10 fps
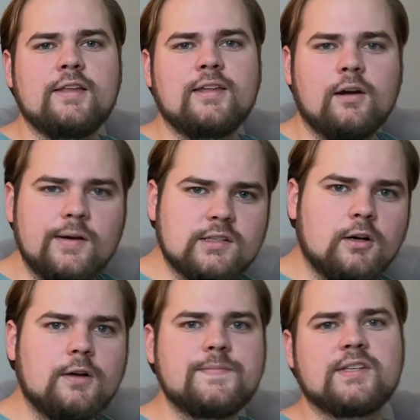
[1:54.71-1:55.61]
They always
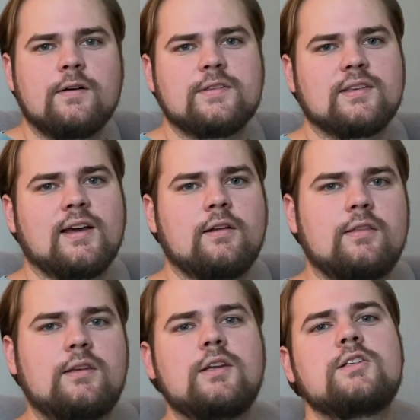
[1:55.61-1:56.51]
saw themselves as kind of
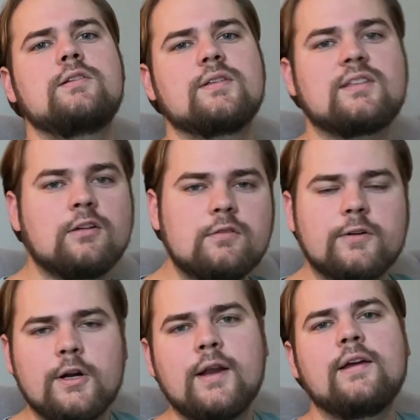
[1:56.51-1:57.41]
the digital
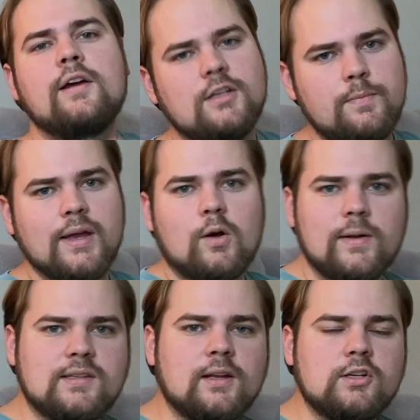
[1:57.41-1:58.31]
silver to
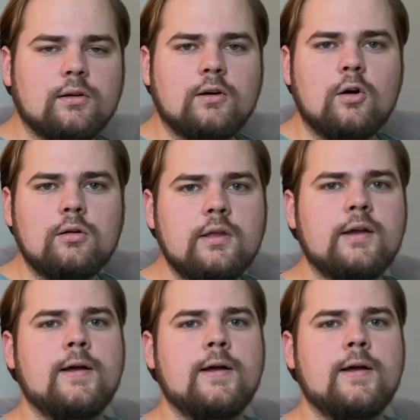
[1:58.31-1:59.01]
Bitcoin's digital gold.